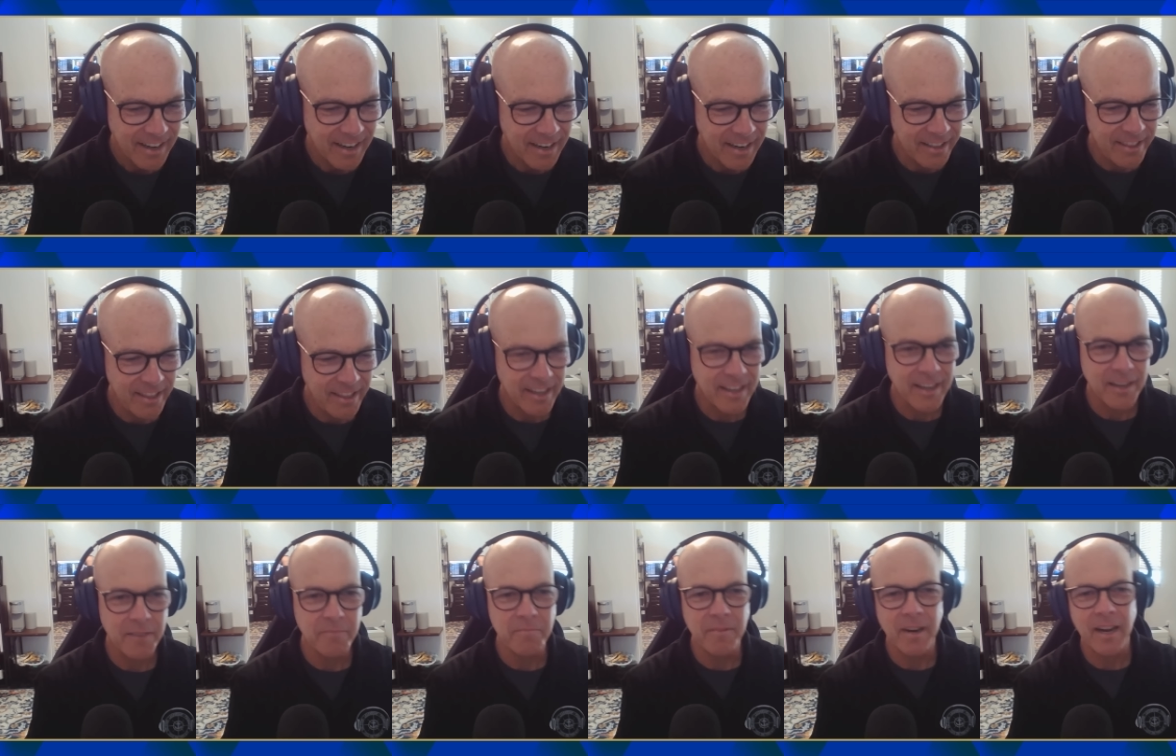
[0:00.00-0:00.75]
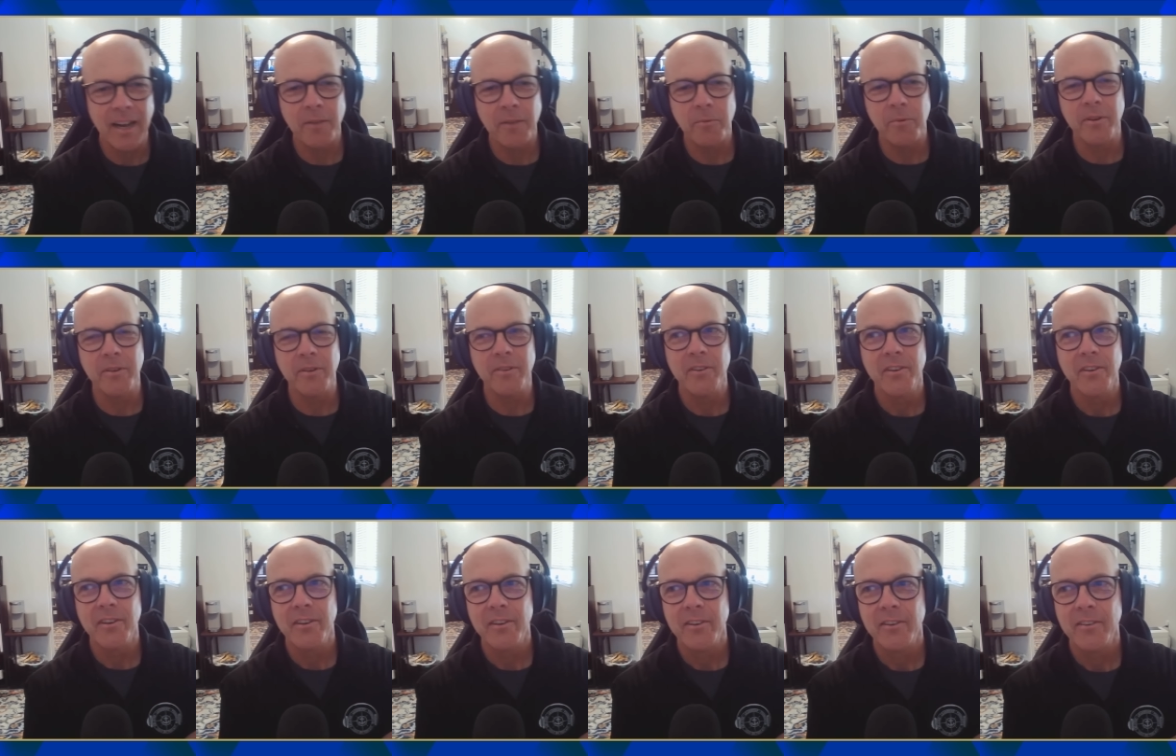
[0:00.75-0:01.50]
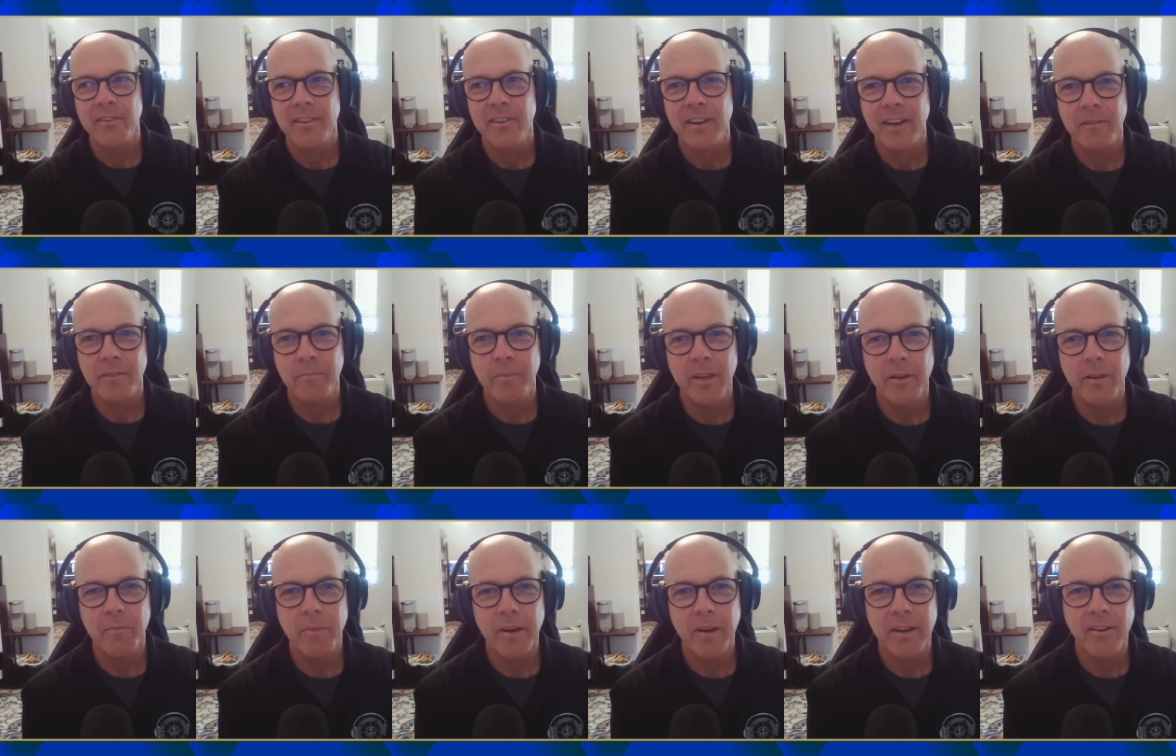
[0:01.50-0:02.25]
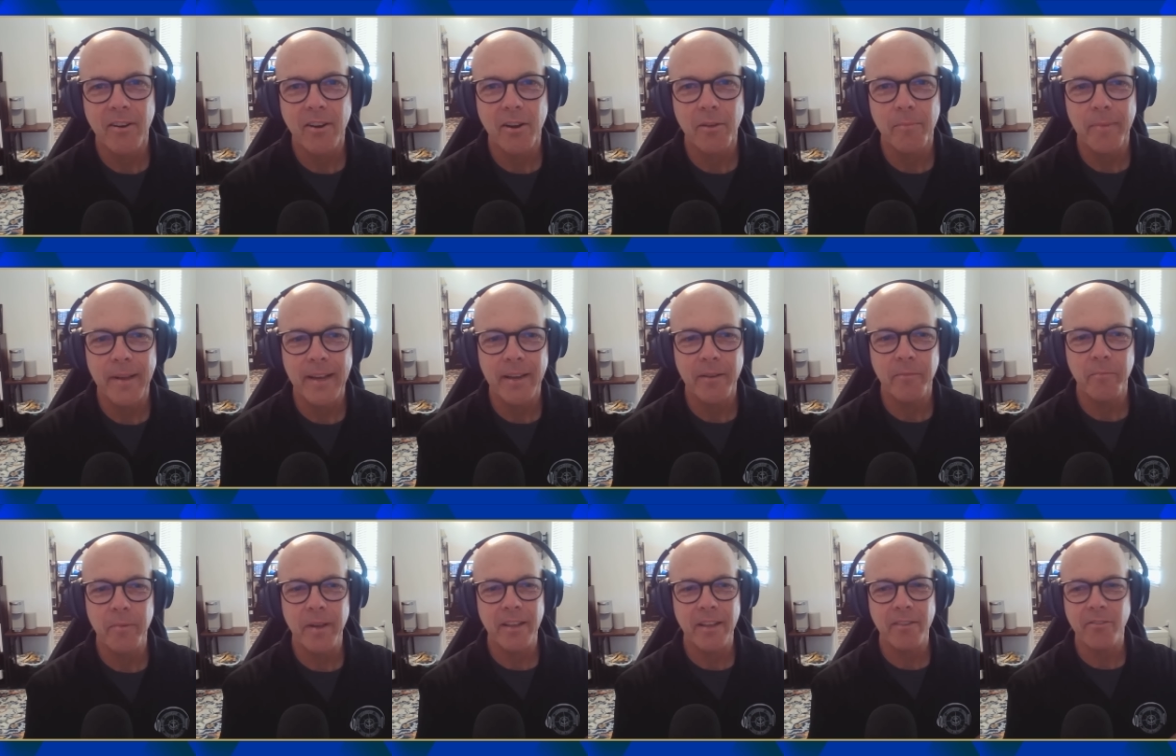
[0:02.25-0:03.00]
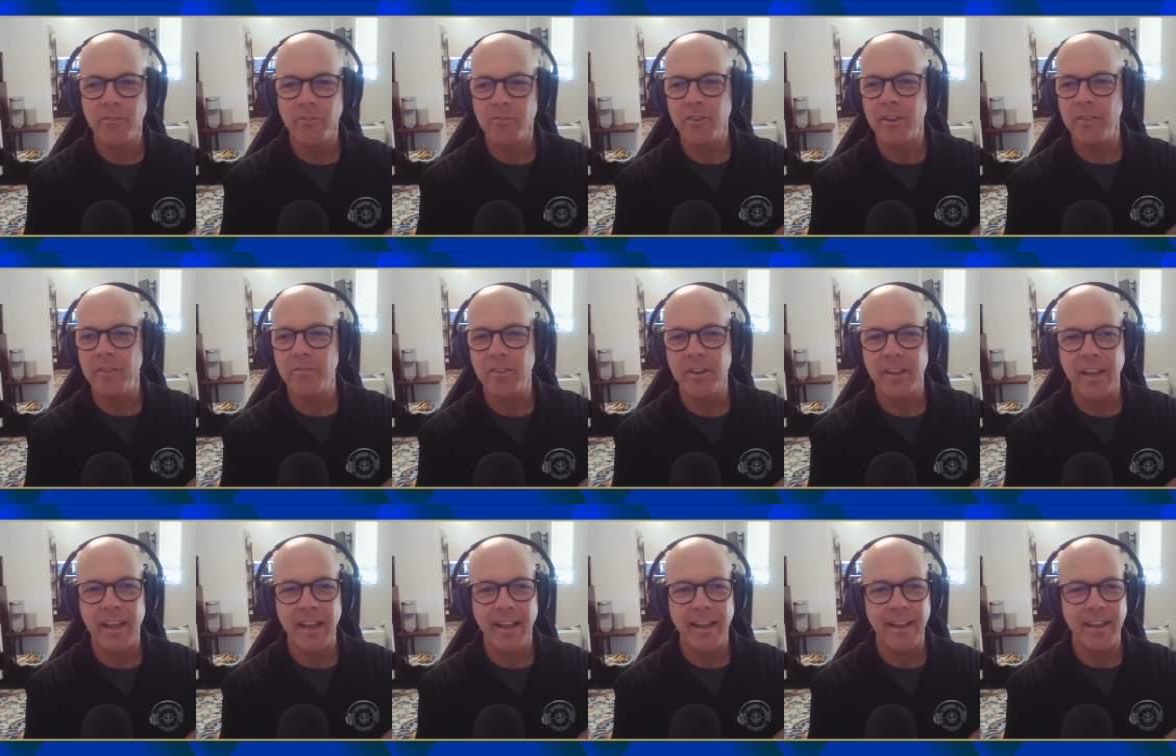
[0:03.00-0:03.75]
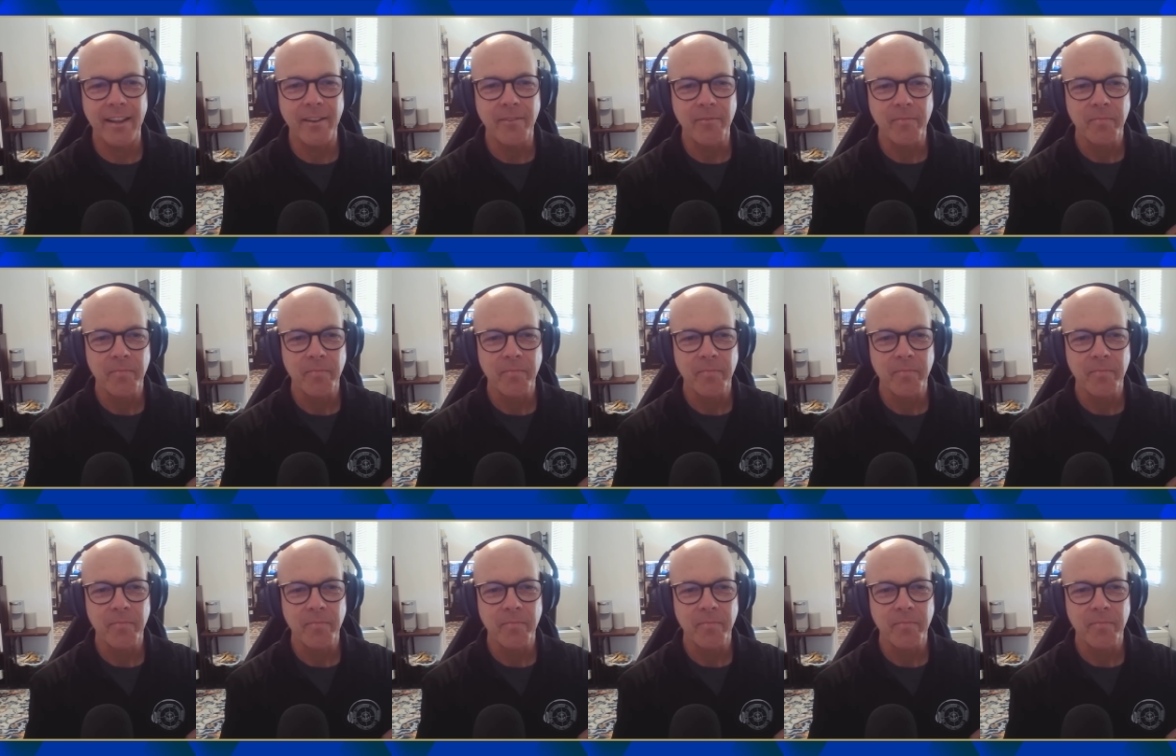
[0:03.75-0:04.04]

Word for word: I think I'd be a better command master chief today.